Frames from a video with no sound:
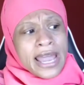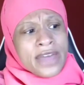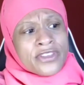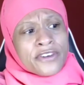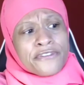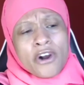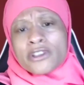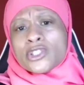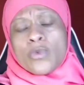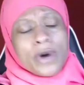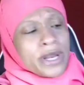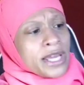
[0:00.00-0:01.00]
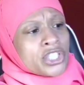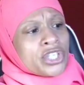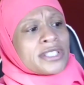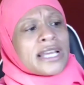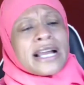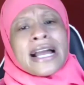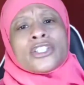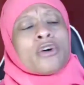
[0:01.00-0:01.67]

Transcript: And the first one is just like I